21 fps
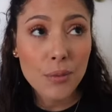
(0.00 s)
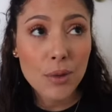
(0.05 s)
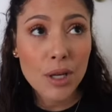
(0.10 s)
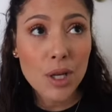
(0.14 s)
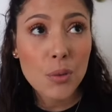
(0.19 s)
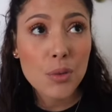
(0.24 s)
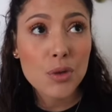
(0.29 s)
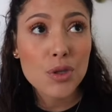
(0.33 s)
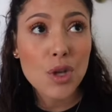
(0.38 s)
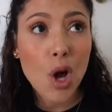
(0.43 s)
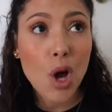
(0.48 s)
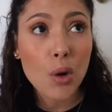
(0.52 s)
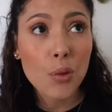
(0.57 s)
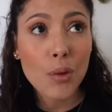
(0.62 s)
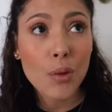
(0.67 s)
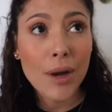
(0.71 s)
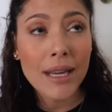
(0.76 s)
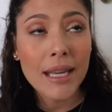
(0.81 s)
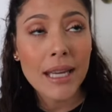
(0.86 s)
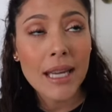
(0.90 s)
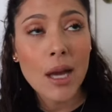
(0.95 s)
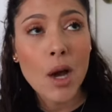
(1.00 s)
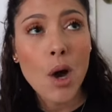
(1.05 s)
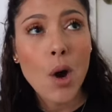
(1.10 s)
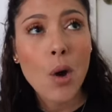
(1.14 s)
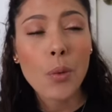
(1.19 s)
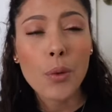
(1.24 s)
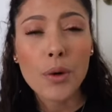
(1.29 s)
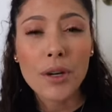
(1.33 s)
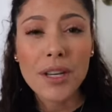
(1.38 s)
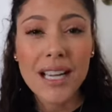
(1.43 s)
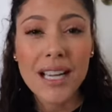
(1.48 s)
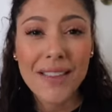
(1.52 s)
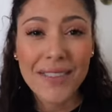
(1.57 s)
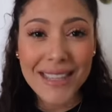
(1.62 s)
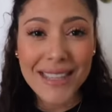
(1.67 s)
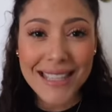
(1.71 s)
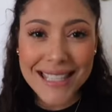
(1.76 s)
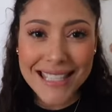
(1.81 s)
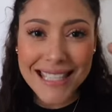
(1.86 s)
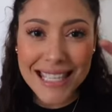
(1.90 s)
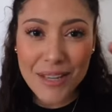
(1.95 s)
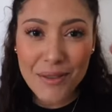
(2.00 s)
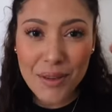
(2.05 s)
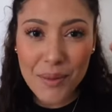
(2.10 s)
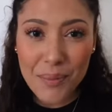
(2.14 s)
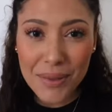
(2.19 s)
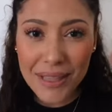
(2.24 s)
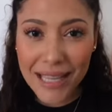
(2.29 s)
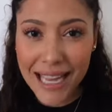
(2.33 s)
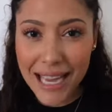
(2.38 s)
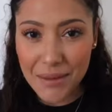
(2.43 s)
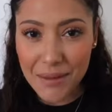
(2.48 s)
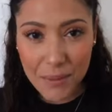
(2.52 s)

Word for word: He was already working on this secret plan.